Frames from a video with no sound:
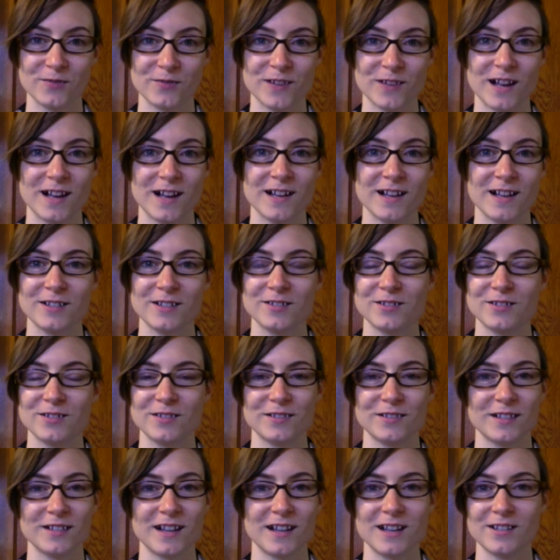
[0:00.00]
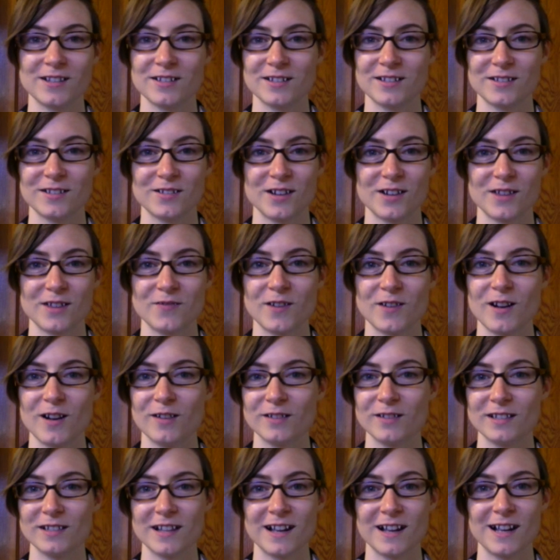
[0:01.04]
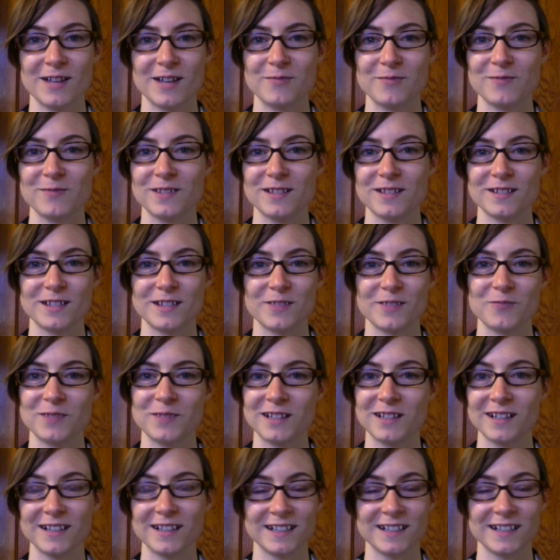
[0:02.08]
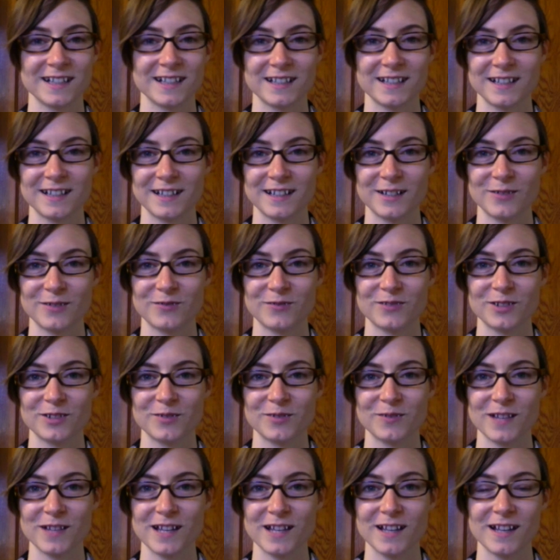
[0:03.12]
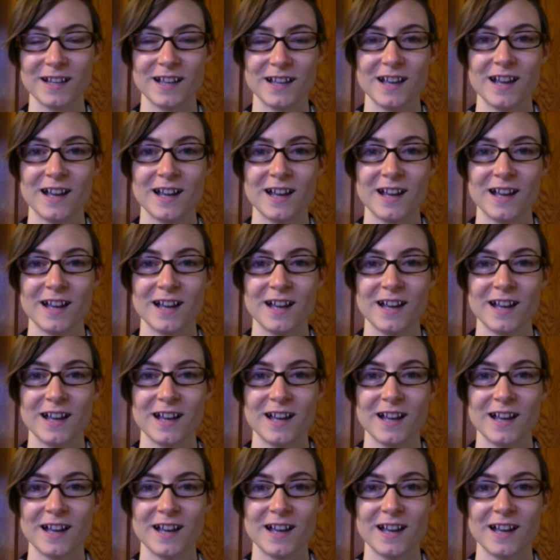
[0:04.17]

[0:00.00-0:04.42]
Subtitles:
I just drive all the time since I've been in Connecticut now for a week.